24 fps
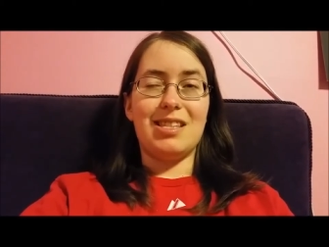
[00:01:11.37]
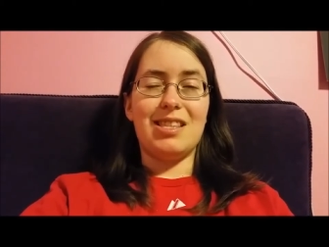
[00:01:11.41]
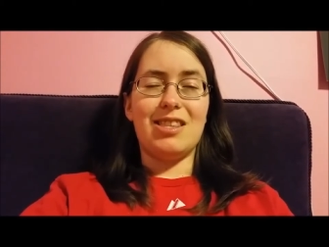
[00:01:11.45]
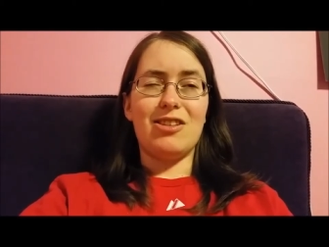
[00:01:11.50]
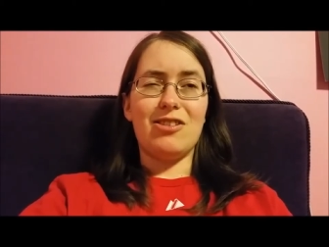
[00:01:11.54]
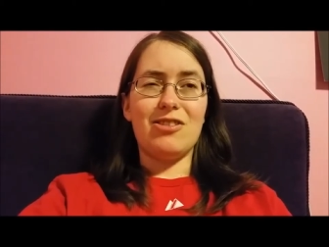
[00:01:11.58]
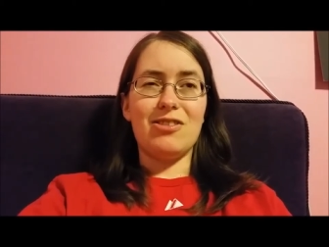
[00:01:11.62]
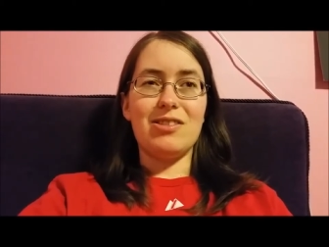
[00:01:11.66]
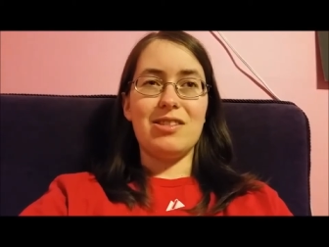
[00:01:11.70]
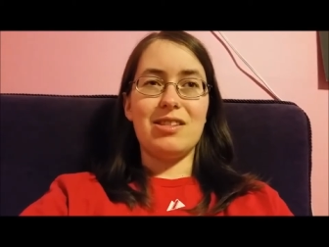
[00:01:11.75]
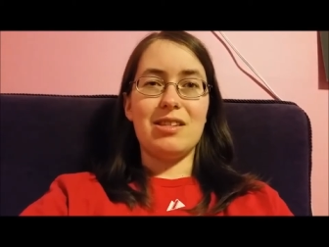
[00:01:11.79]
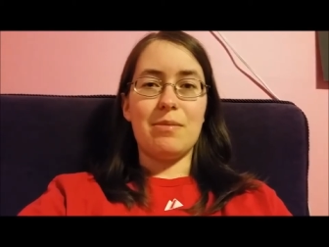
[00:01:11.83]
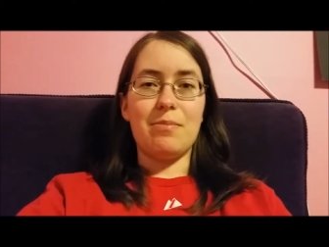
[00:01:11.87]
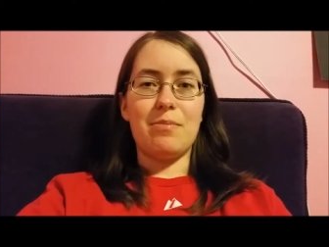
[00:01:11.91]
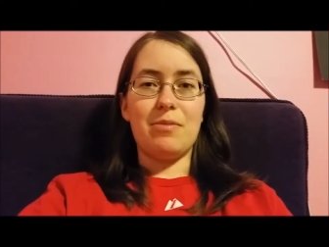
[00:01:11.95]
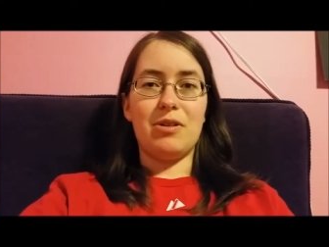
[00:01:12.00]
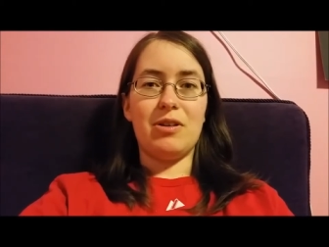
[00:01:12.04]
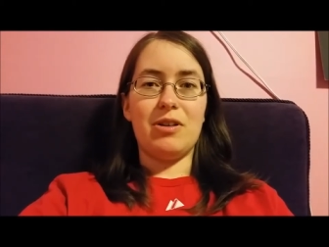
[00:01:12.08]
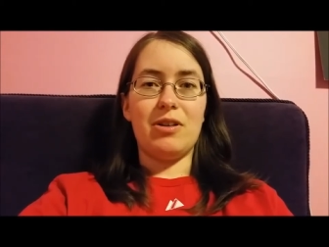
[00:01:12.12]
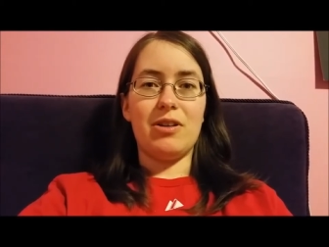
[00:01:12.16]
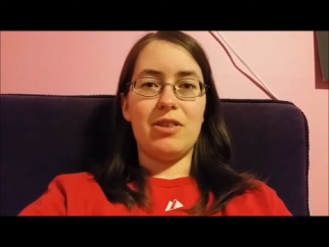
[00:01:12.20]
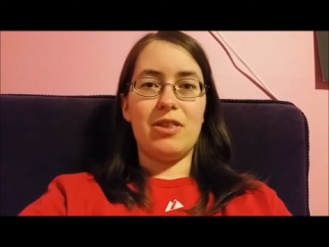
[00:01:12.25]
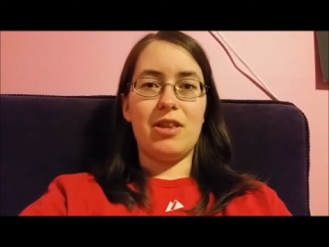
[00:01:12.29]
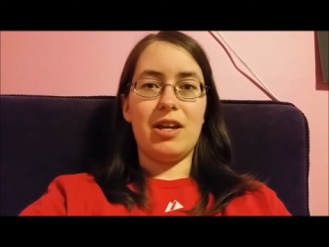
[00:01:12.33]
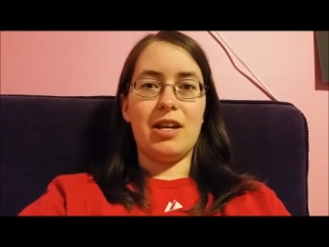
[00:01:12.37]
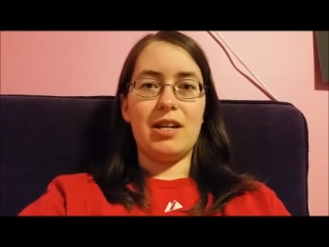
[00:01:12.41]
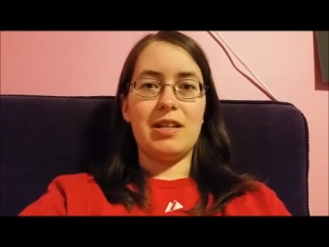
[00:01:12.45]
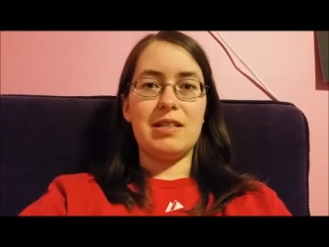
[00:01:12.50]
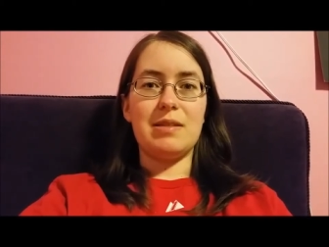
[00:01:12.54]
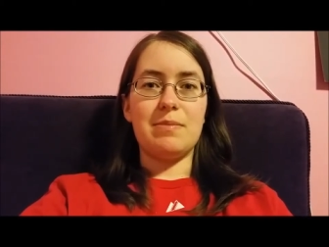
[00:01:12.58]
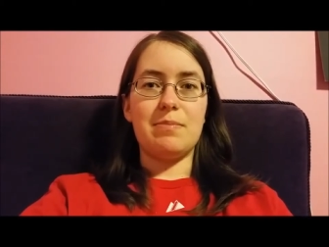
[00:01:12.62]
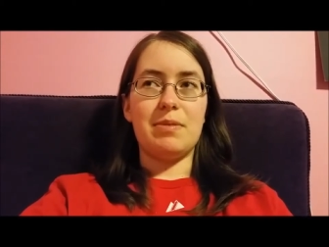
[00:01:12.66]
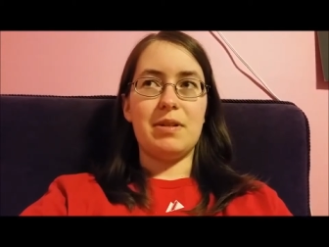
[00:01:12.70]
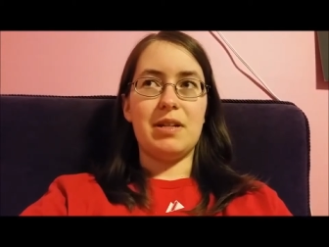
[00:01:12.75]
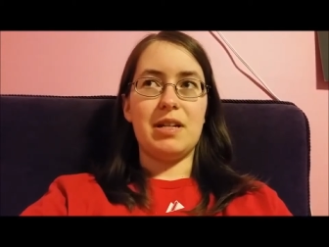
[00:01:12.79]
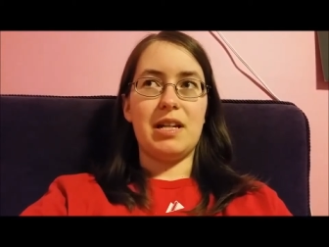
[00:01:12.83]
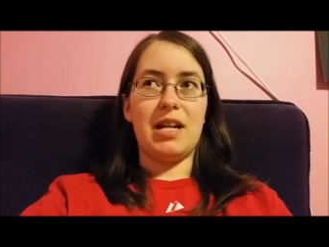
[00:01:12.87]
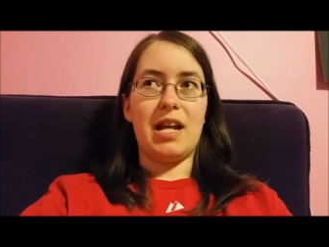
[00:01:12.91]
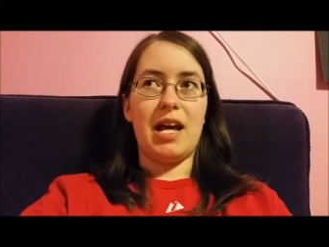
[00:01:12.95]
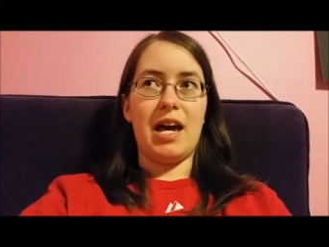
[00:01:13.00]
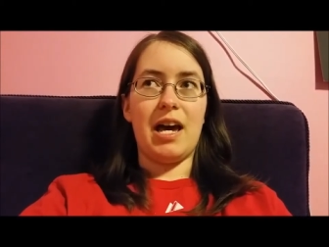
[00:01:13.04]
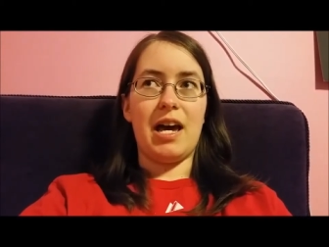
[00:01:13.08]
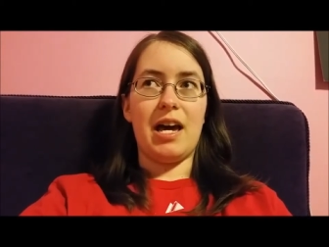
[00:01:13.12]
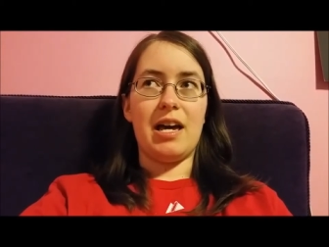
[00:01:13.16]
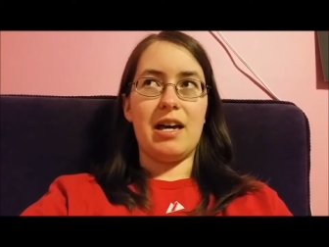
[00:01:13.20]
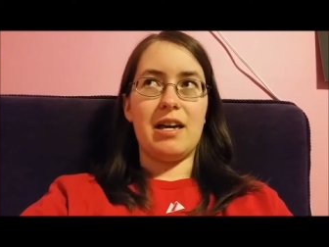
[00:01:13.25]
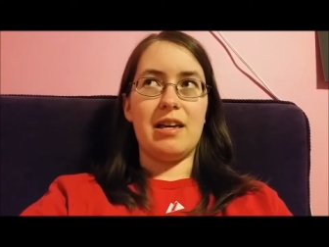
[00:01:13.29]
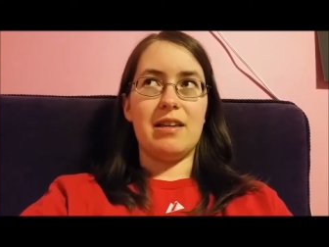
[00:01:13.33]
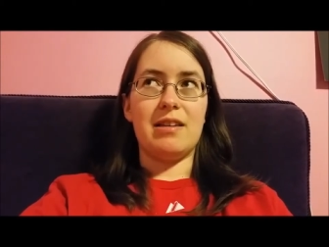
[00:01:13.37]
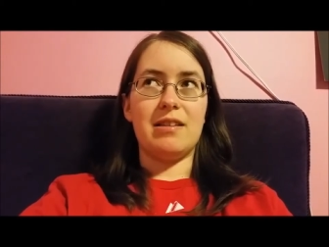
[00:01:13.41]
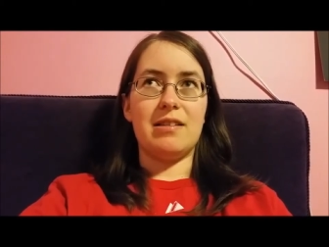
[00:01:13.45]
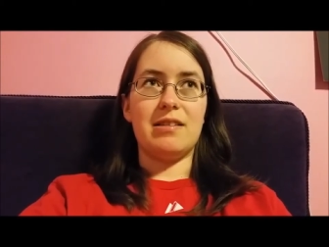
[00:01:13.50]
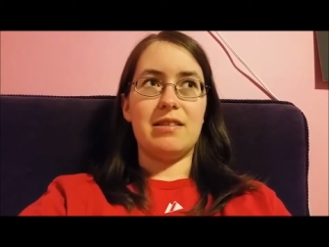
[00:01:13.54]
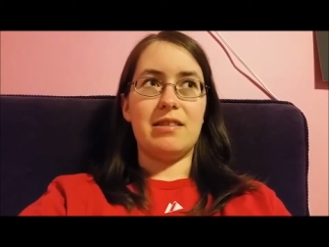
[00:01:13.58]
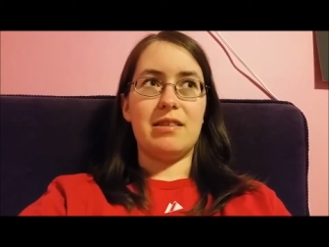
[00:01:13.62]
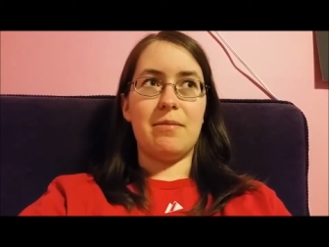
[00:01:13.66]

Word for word: They're similar things, but it has